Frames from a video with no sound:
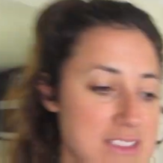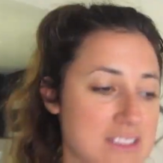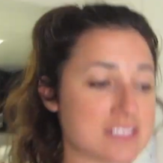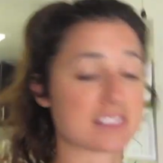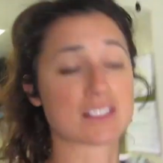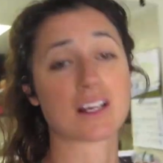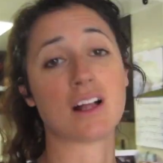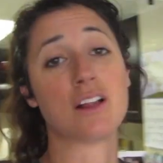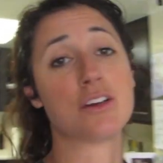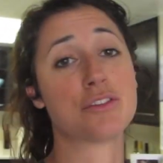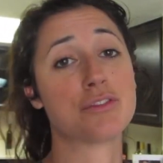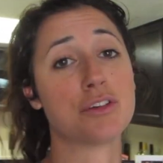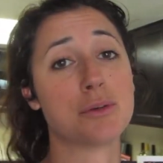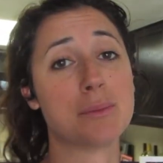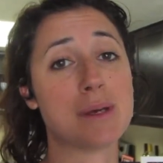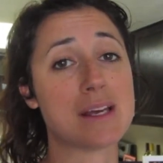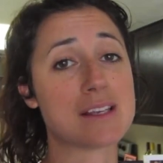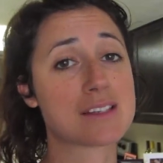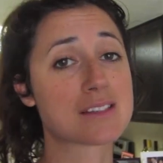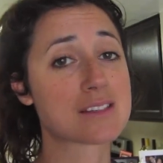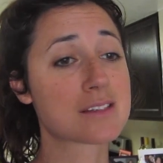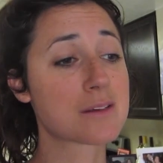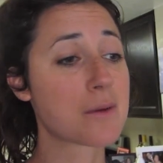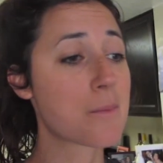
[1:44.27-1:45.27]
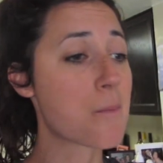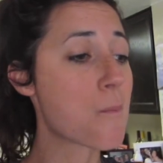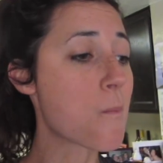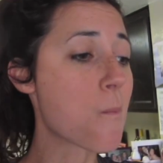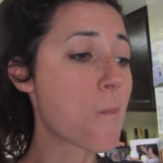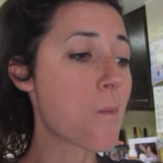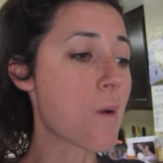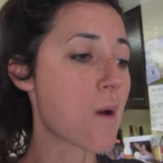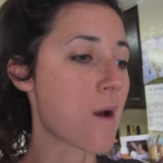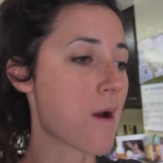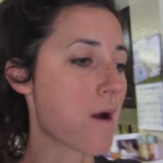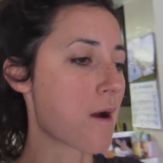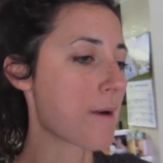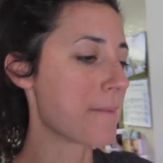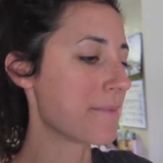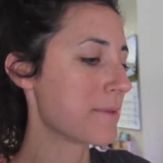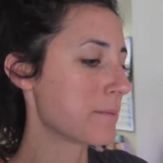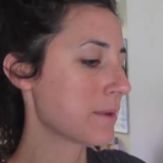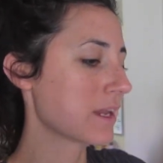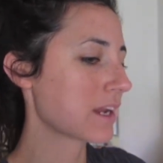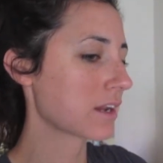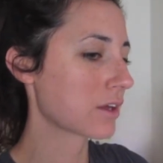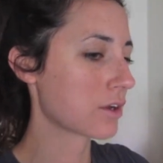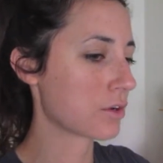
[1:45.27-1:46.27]
it's a colorful mess.
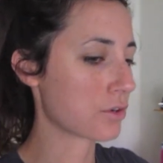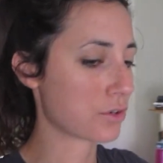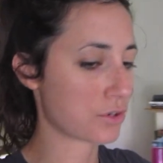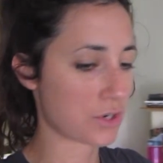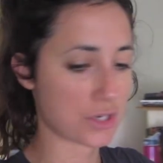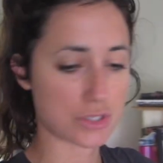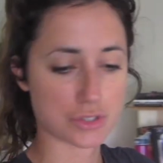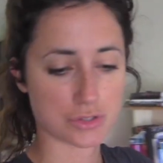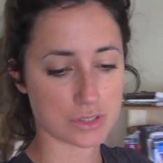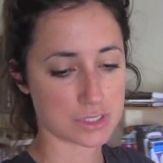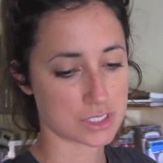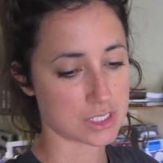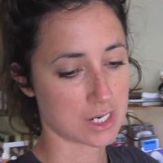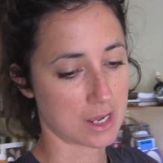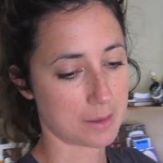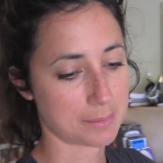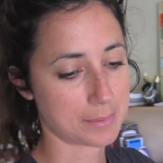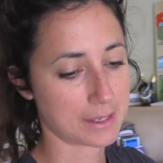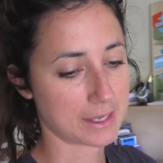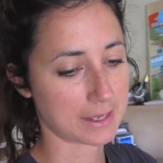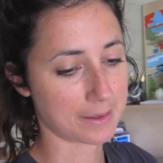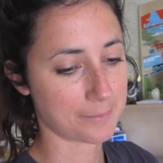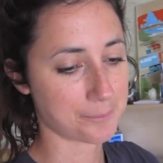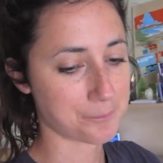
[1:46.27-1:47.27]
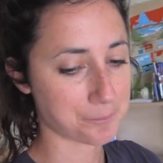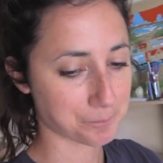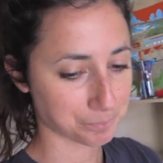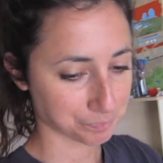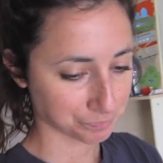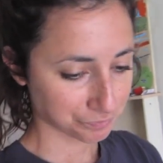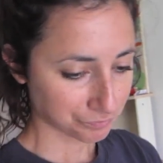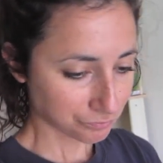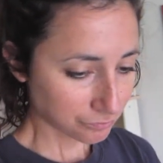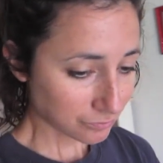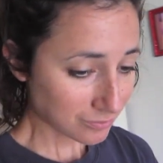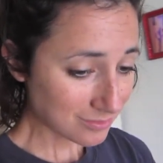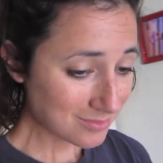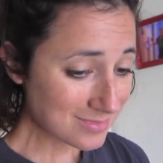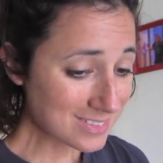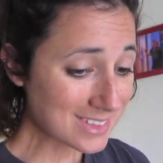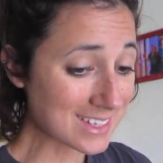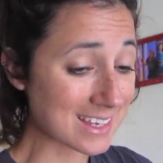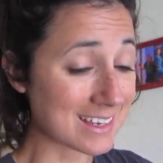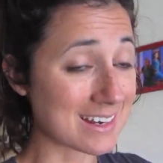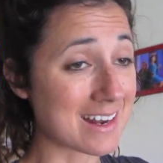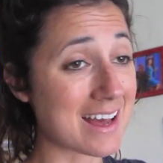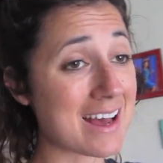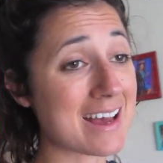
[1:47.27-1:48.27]
Then we gotta go grocery shopping.
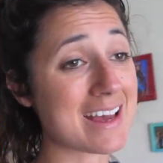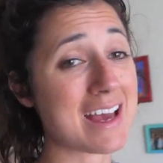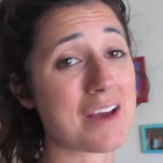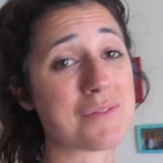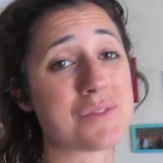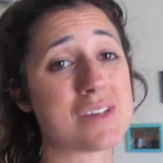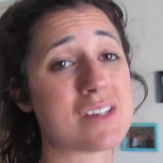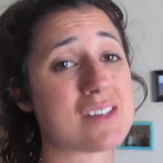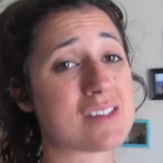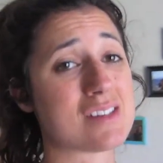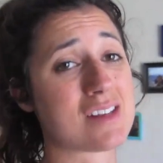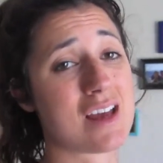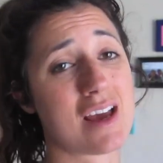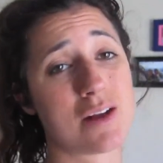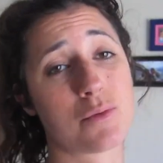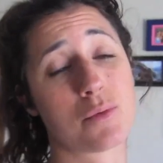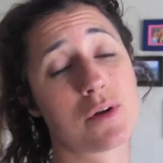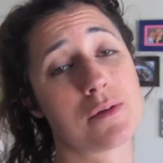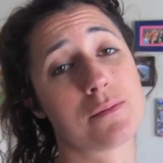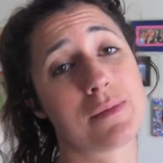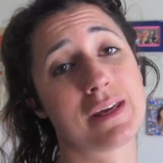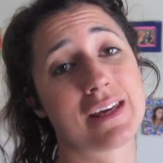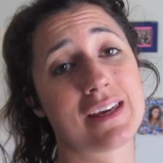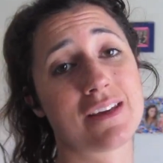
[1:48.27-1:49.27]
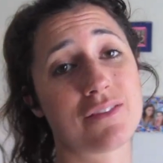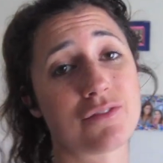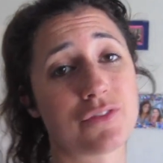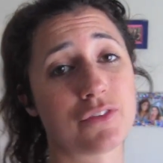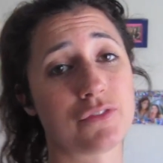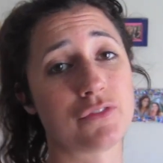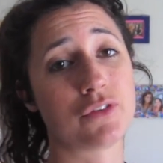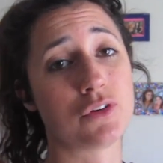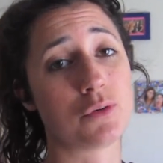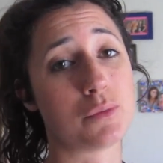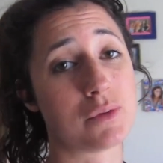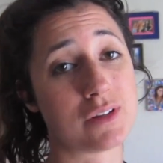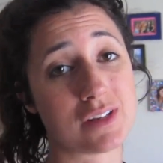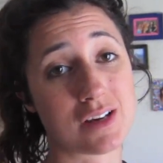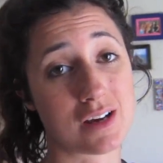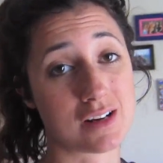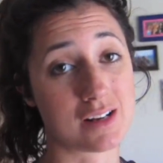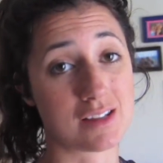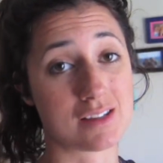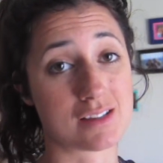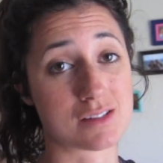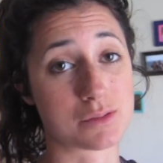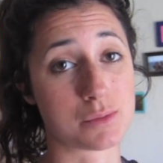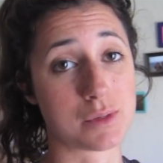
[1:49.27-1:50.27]
I have to decide what I'm making for food with
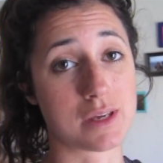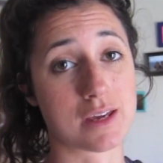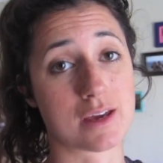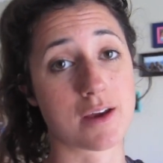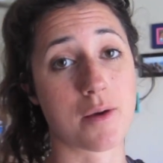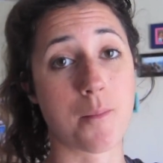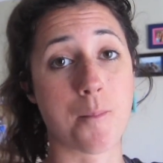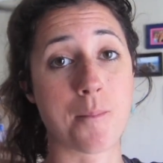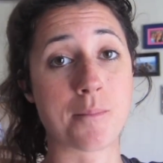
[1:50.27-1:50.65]
Dottie this week.